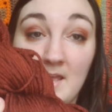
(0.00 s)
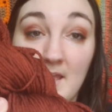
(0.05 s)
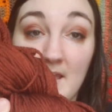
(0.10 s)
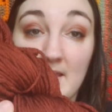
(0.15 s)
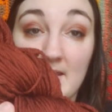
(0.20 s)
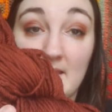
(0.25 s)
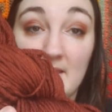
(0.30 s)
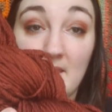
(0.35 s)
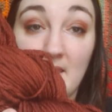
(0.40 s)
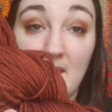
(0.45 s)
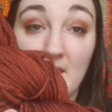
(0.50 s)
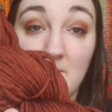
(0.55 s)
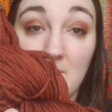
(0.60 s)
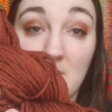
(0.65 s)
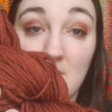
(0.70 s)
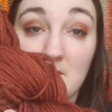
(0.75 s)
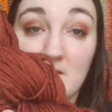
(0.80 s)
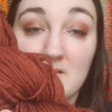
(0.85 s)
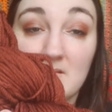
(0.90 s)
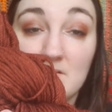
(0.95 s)
and it gave
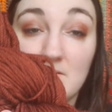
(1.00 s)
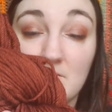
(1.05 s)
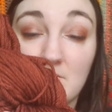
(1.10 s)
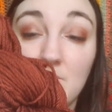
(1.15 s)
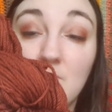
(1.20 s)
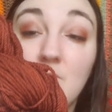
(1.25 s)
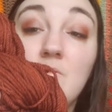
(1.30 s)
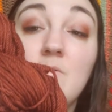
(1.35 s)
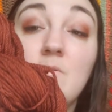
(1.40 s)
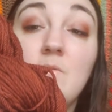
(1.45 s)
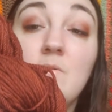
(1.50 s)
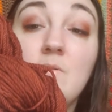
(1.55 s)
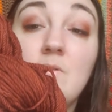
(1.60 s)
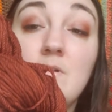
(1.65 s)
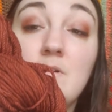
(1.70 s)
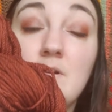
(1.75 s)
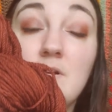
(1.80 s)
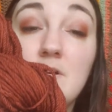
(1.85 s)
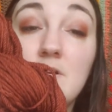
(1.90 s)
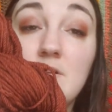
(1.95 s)
me this
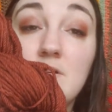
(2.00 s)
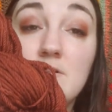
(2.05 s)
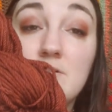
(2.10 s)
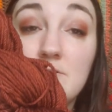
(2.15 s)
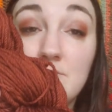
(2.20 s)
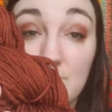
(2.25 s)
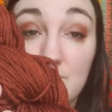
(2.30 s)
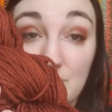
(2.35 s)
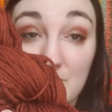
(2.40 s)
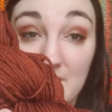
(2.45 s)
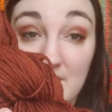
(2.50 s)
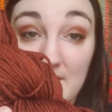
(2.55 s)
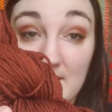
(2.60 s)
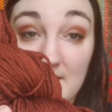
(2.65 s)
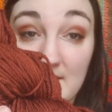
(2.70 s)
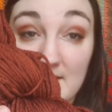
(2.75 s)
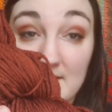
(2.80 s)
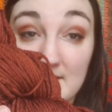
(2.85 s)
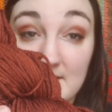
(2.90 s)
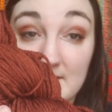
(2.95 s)

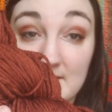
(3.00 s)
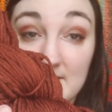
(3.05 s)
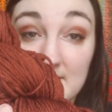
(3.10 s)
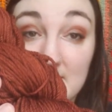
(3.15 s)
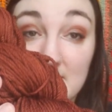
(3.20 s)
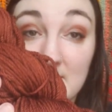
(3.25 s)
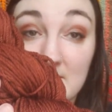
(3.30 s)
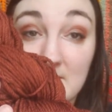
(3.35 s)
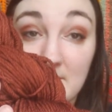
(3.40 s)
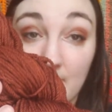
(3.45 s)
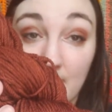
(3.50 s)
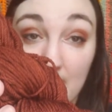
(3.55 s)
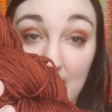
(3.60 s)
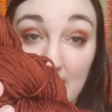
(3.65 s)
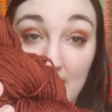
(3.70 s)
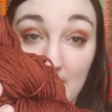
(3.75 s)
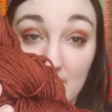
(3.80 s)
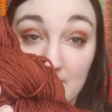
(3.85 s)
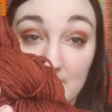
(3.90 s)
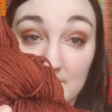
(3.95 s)
gorgeous
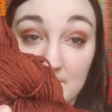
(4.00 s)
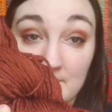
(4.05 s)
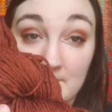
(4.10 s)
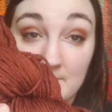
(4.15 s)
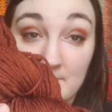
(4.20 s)
brown.